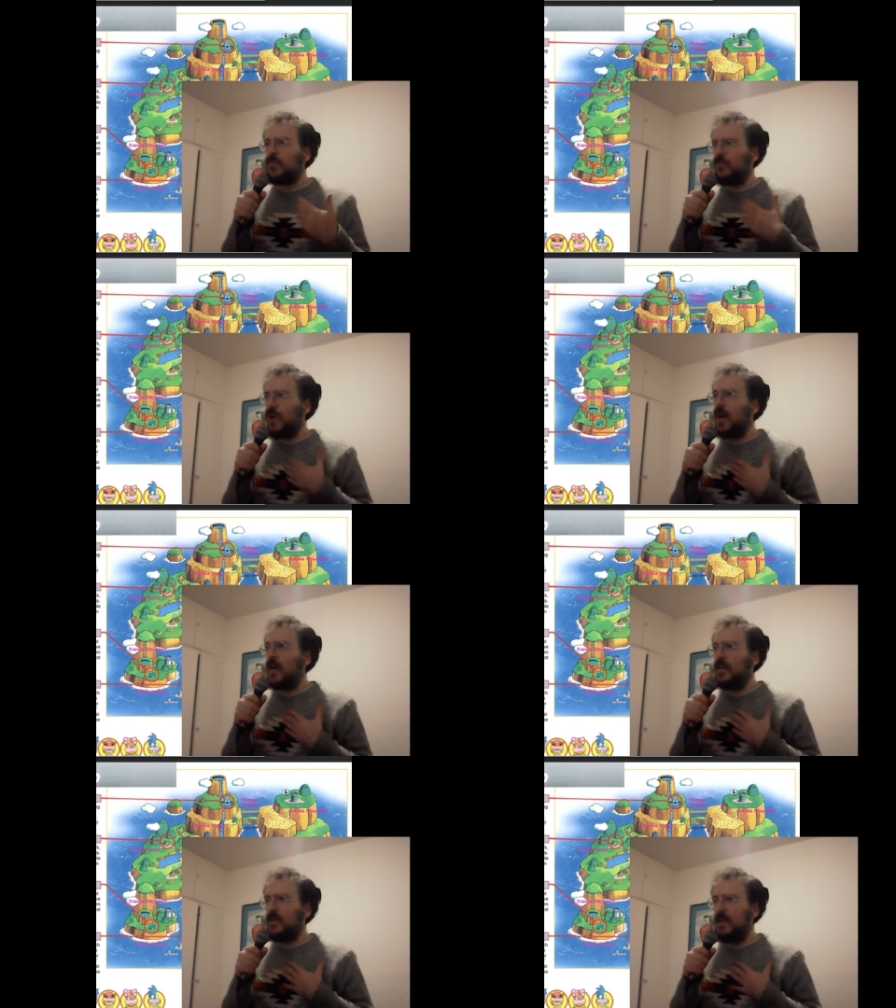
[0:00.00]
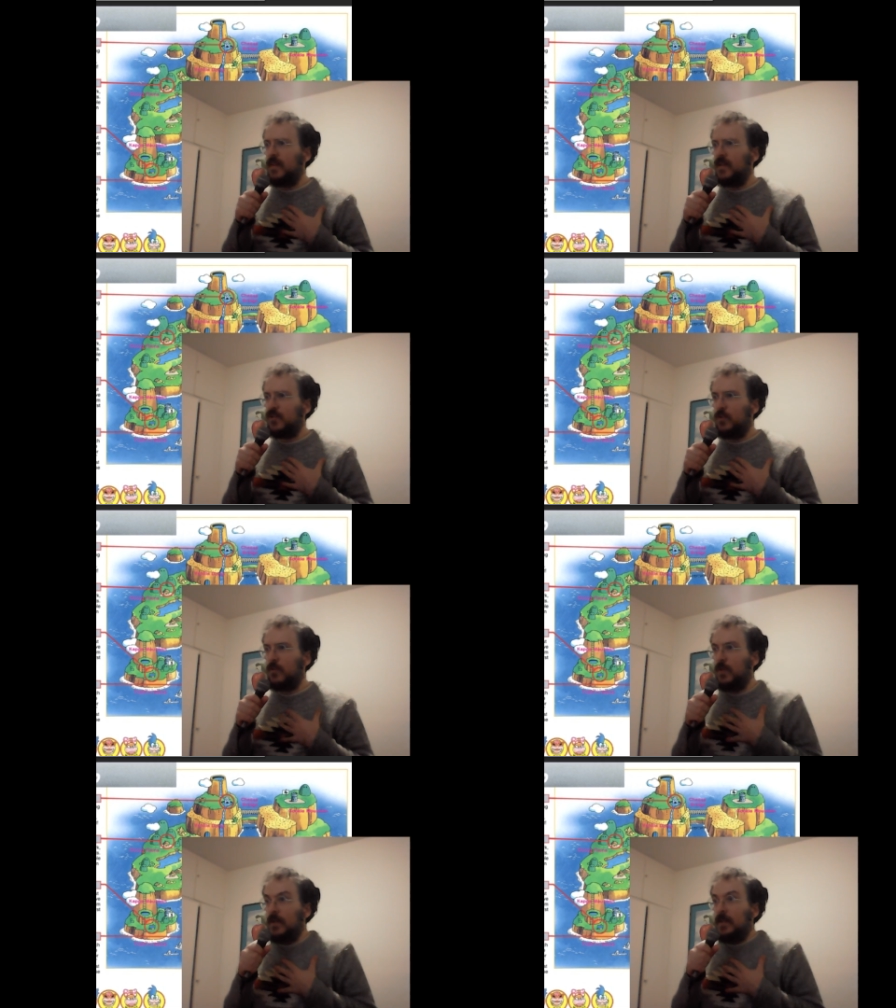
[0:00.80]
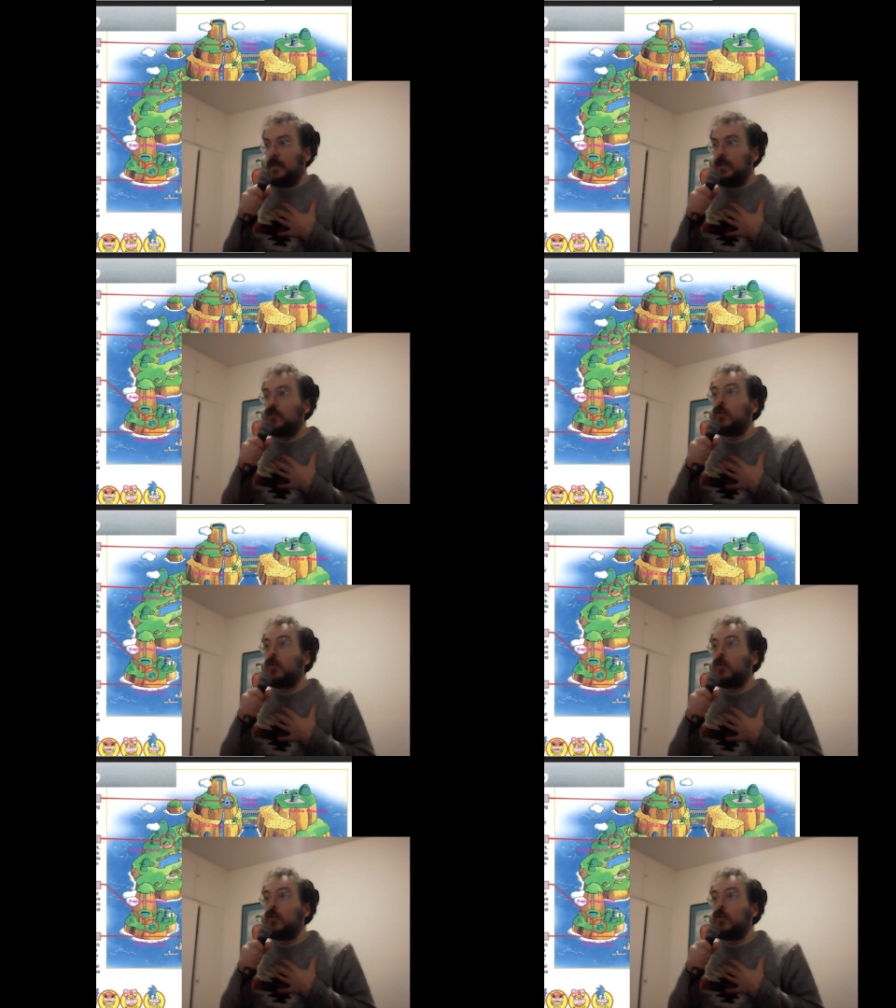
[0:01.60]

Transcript: surprise in the sort of